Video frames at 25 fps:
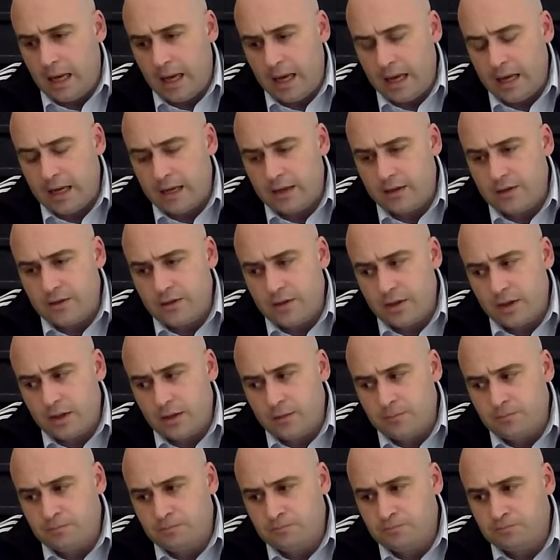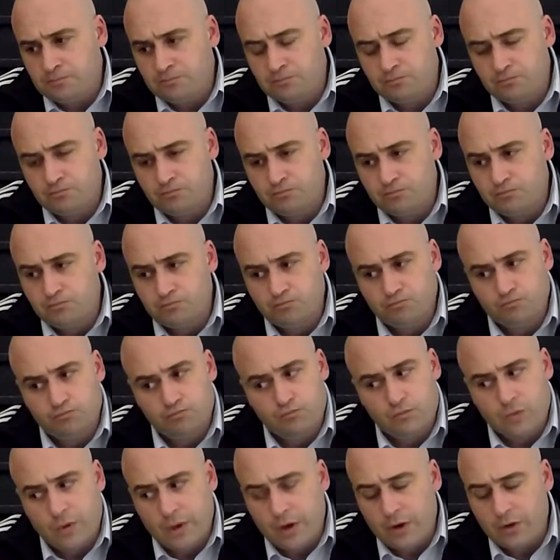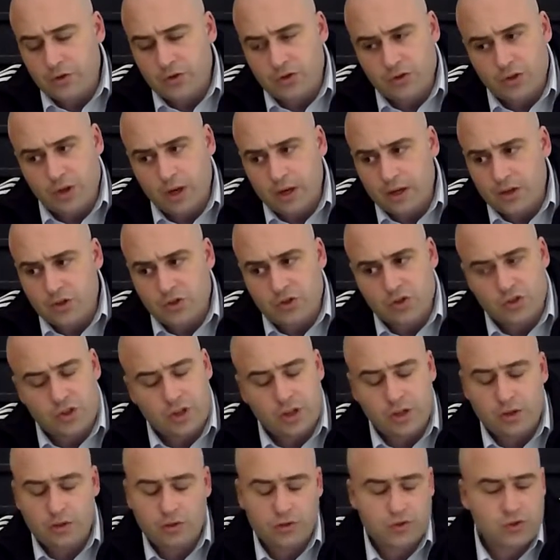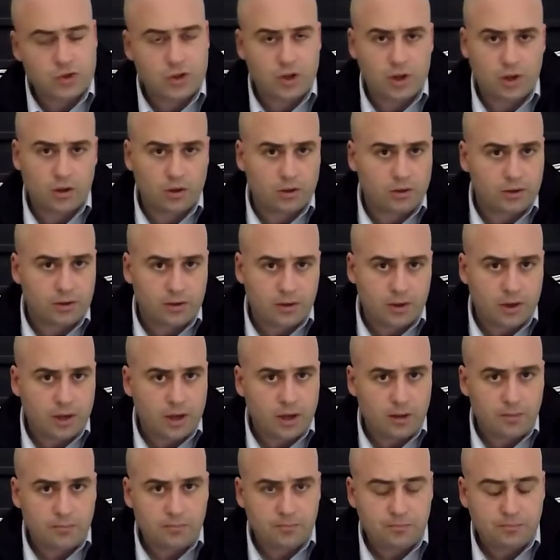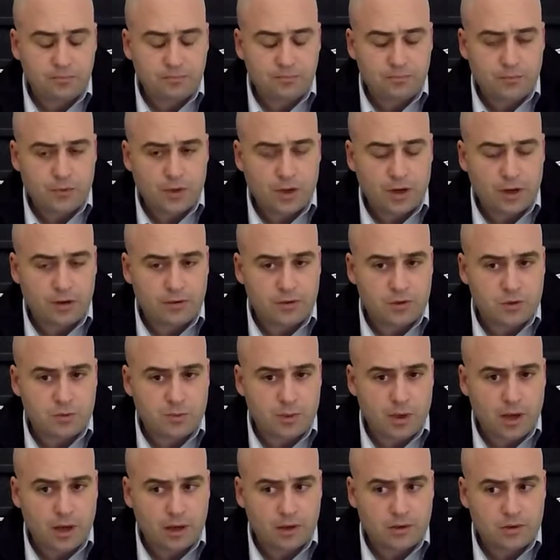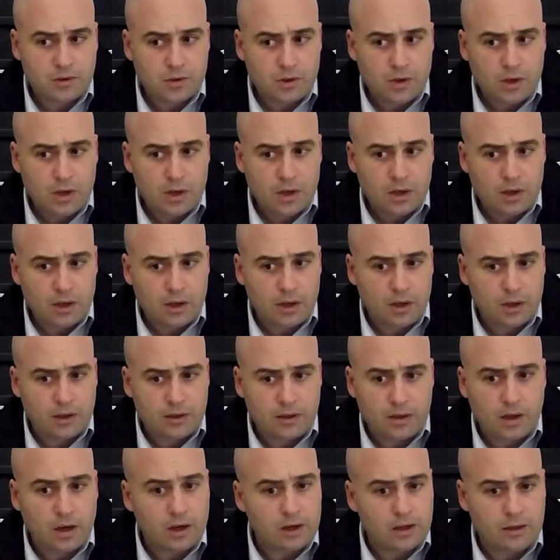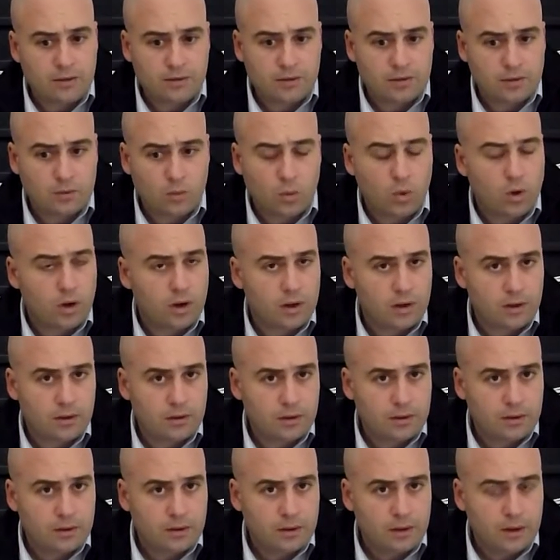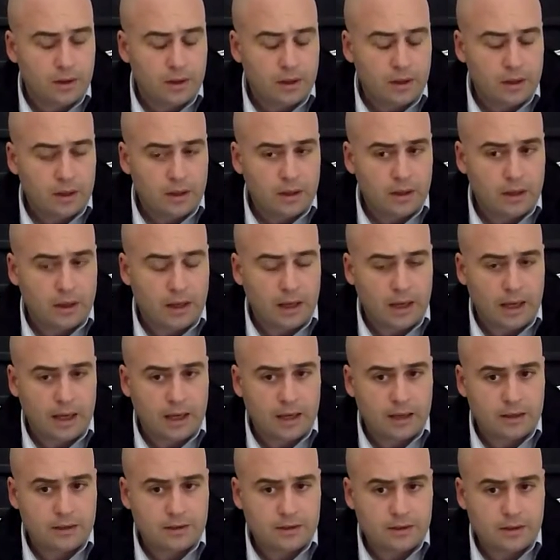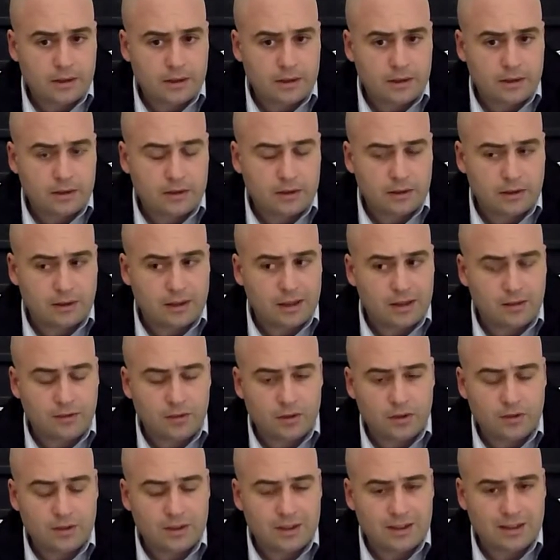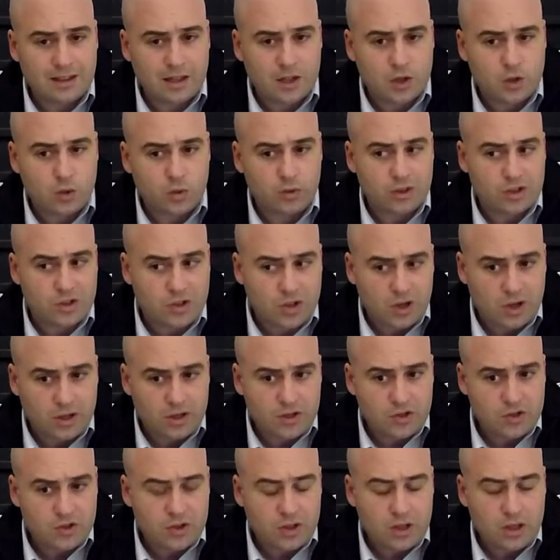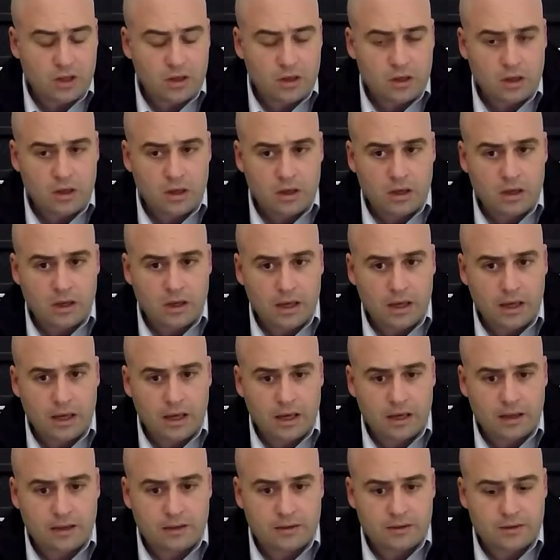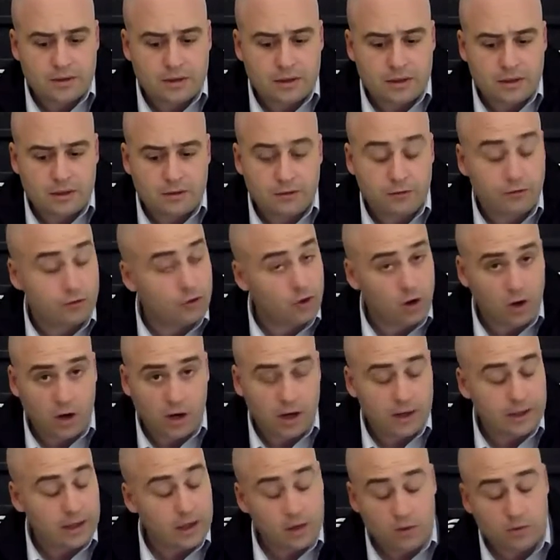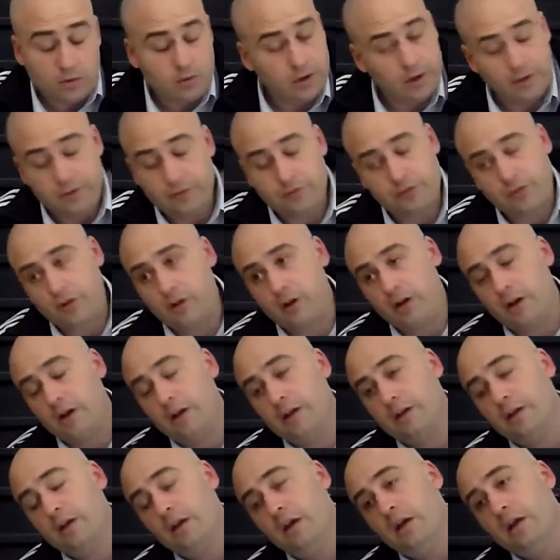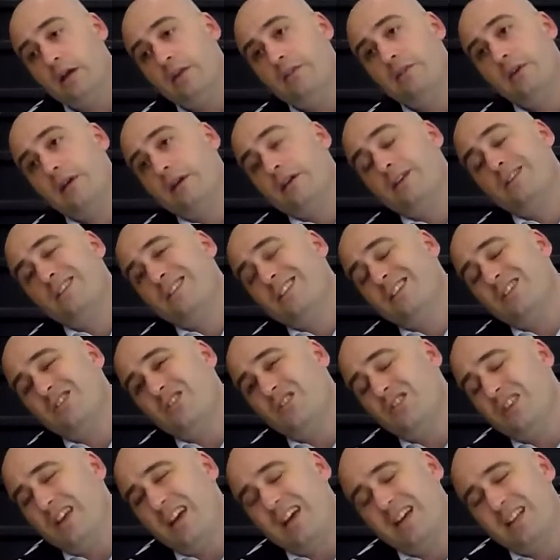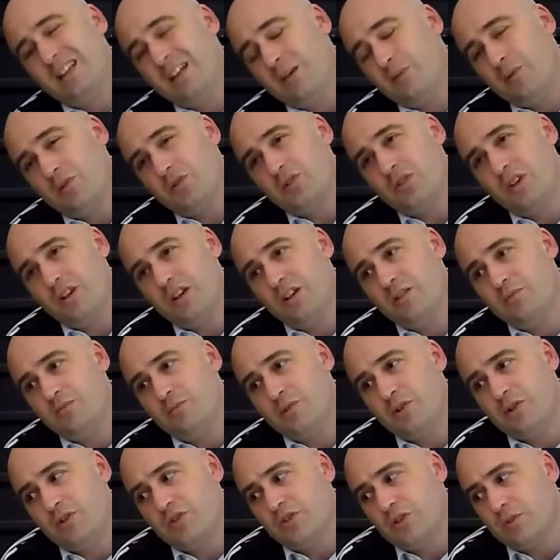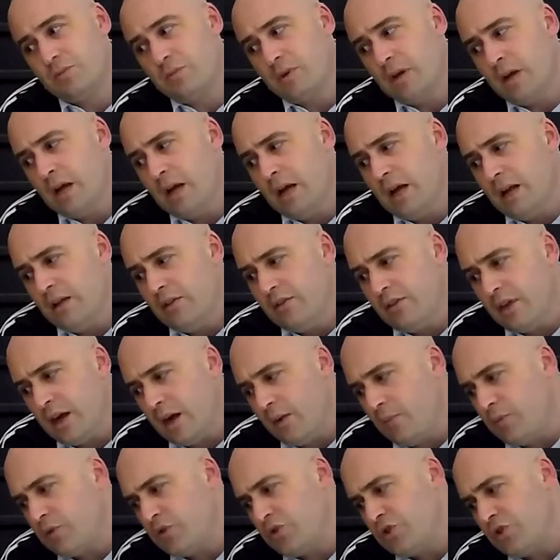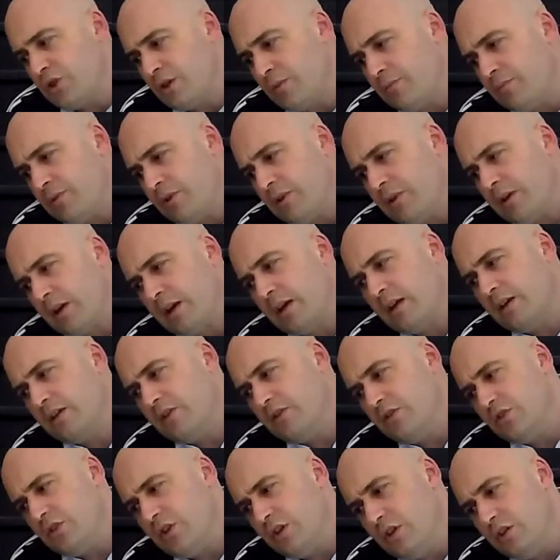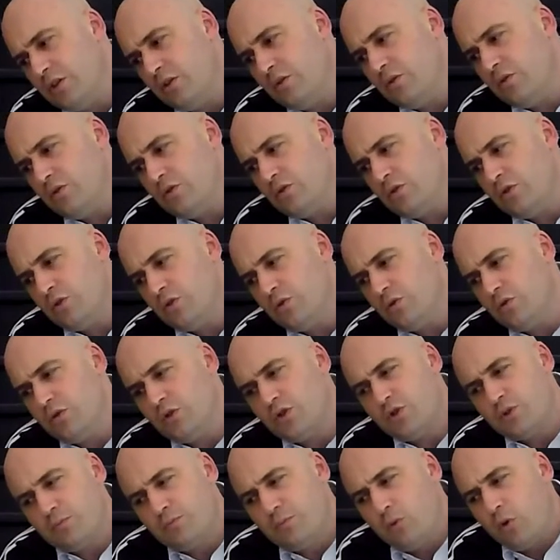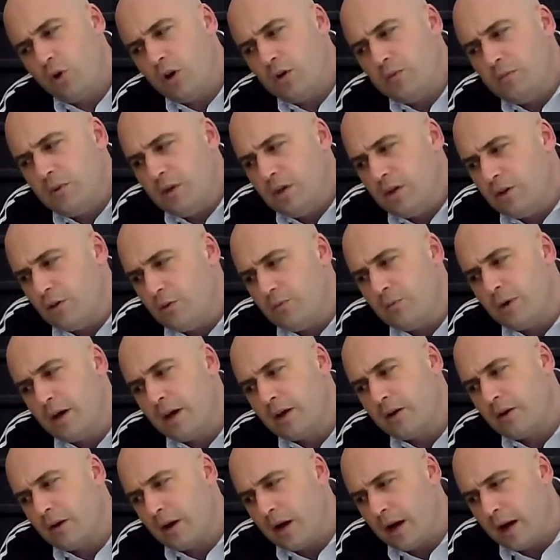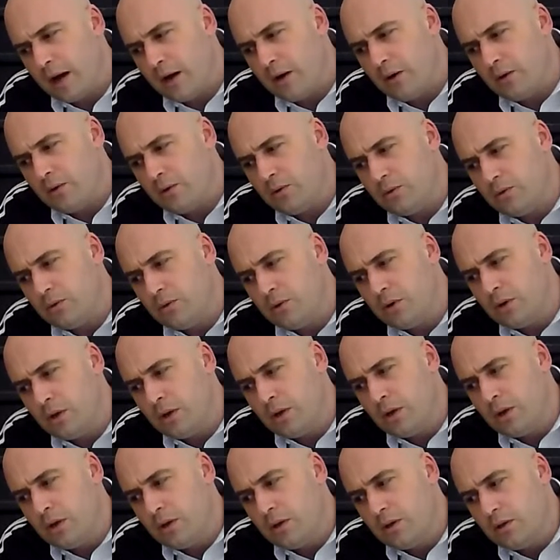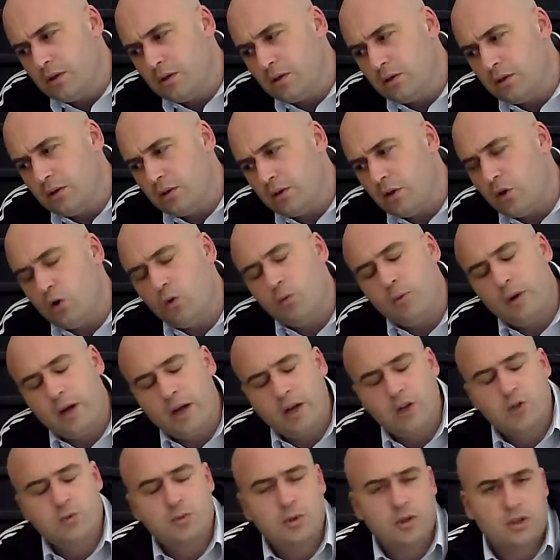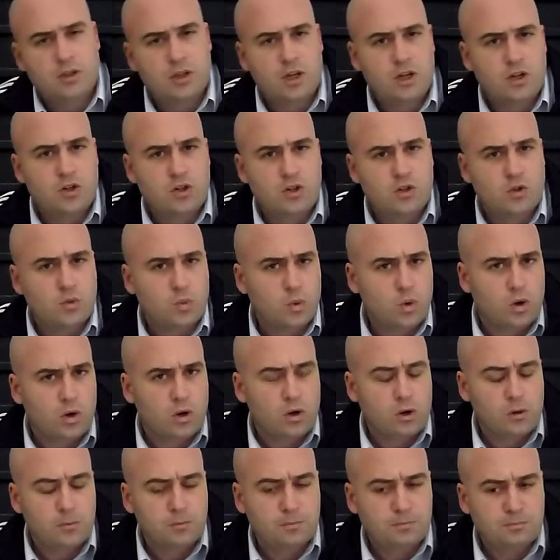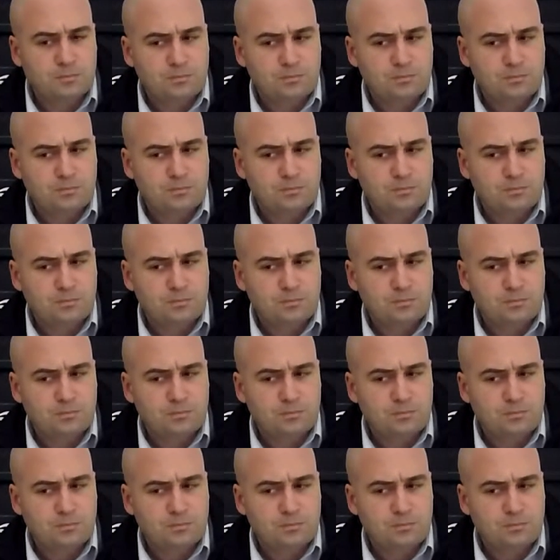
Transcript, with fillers: And um, there's not a single scholar in the game that I respect, uh, not even one. And uh, the level of intellectual dishonesty and uh, fraud, outright fraud, that exists in the academic study of Buddhism that was something that continued to disappoint me no matter how low my expectations were.